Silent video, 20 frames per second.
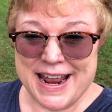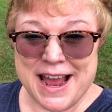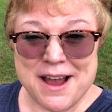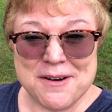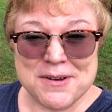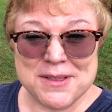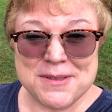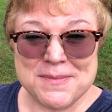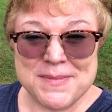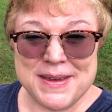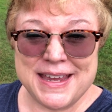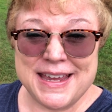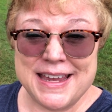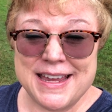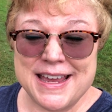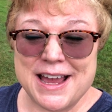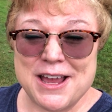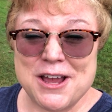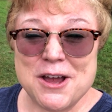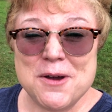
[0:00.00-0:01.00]
out with
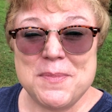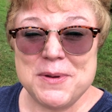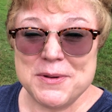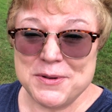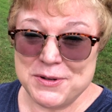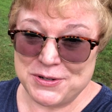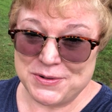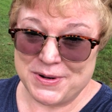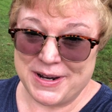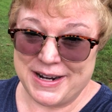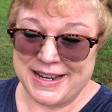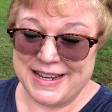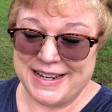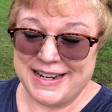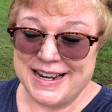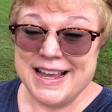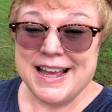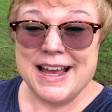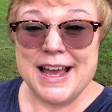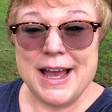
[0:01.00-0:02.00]
me. I hope you enjoyed it.
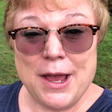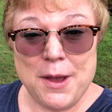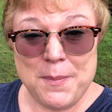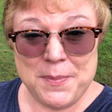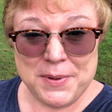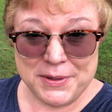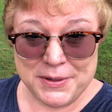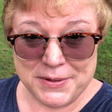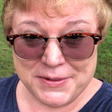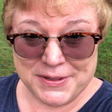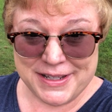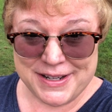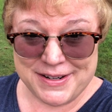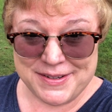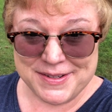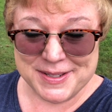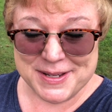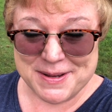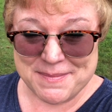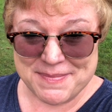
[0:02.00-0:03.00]
I hope you learned a
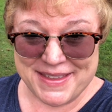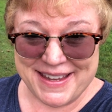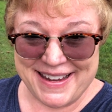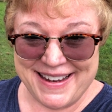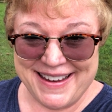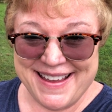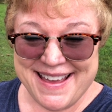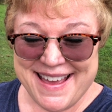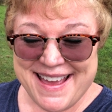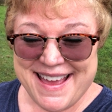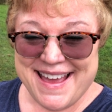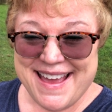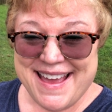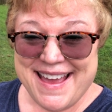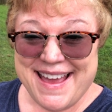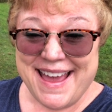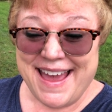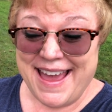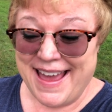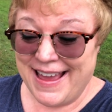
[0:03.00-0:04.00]
little something.
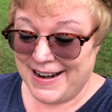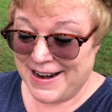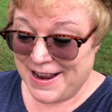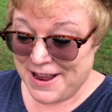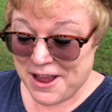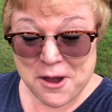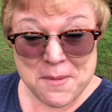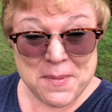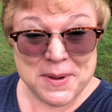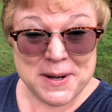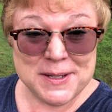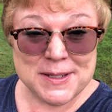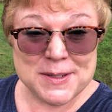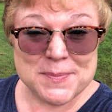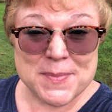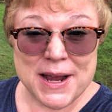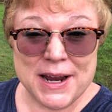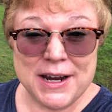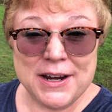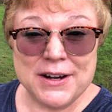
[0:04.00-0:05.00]
And I hope it
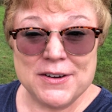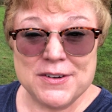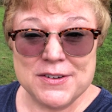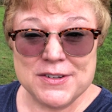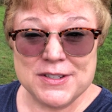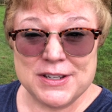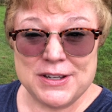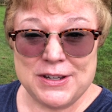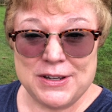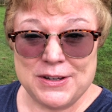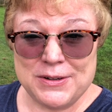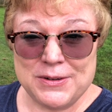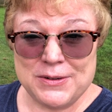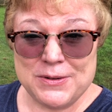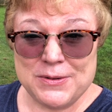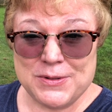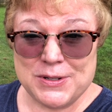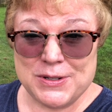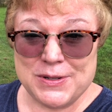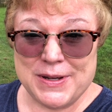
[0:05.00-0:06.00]
inspires
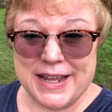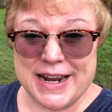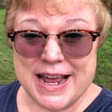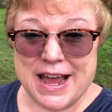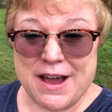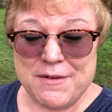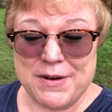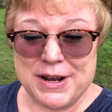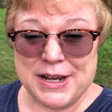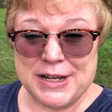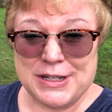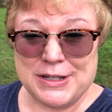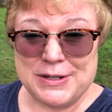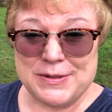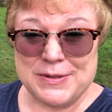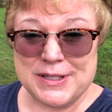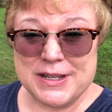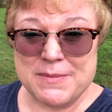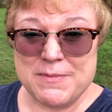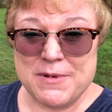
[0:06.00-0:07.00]
you to get out and
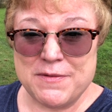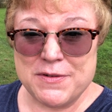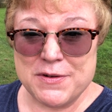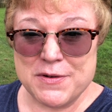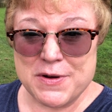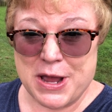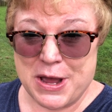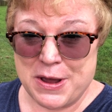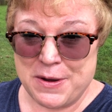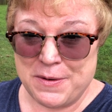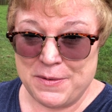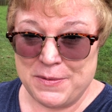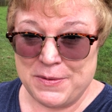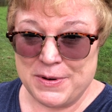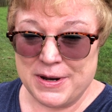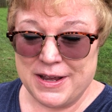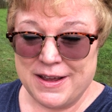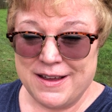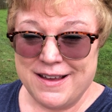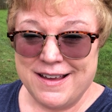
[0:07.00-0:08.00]
do some of your
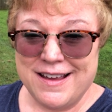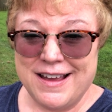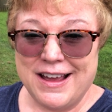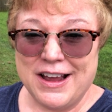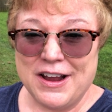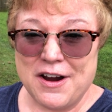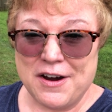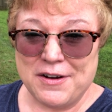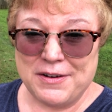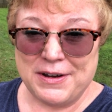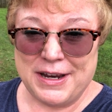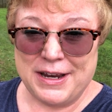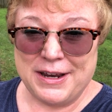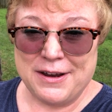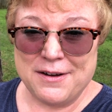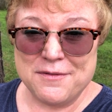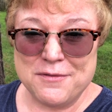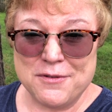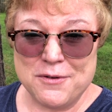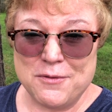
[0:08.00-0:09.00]
own
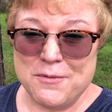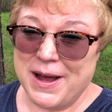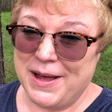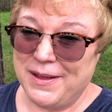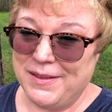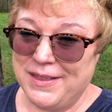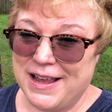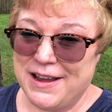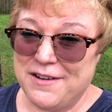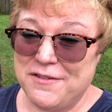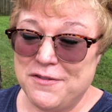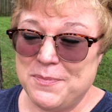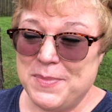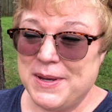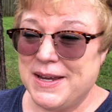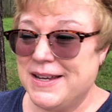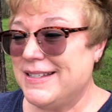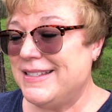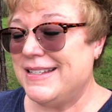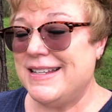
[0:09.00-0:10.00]
gardening for wildlife
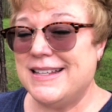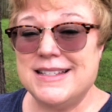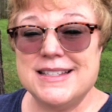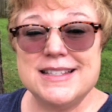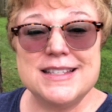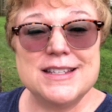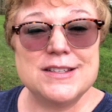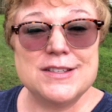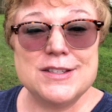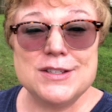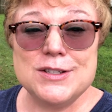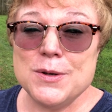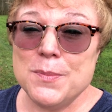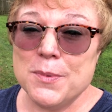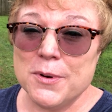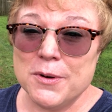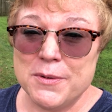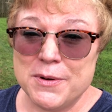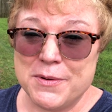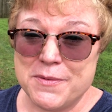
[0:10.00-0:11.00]
because it's
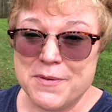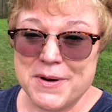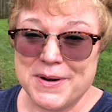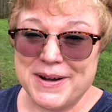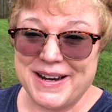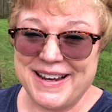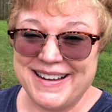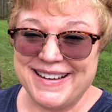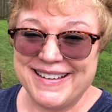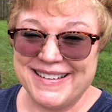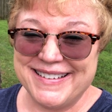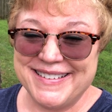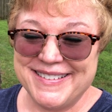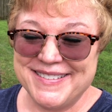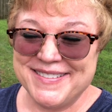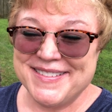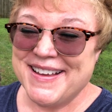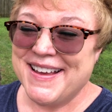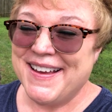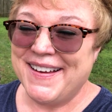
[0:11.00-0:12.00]
super rewarding.
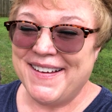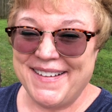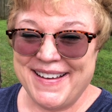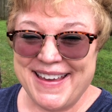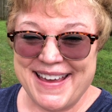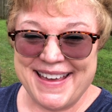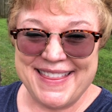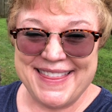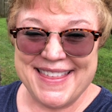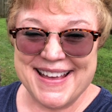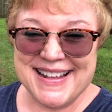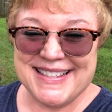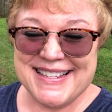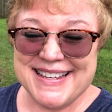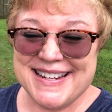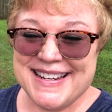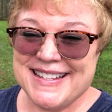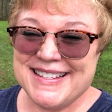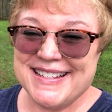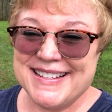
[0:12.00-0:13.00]
Okay, that's
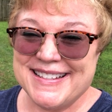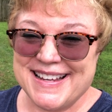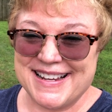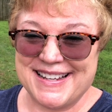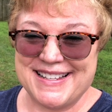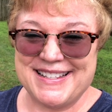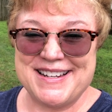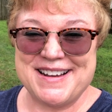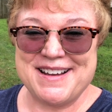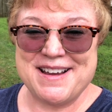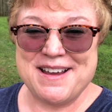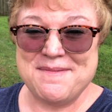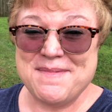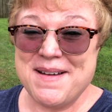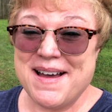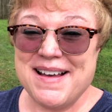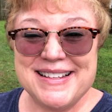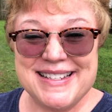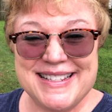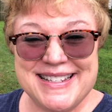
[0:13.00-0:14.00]
it until next time.
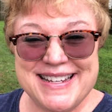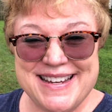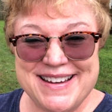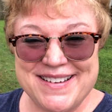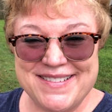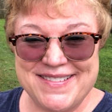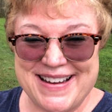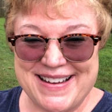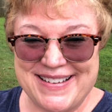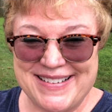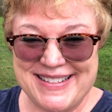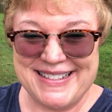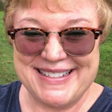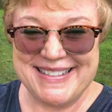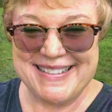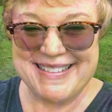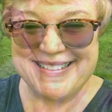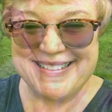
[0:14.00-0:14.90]
I'll see you around.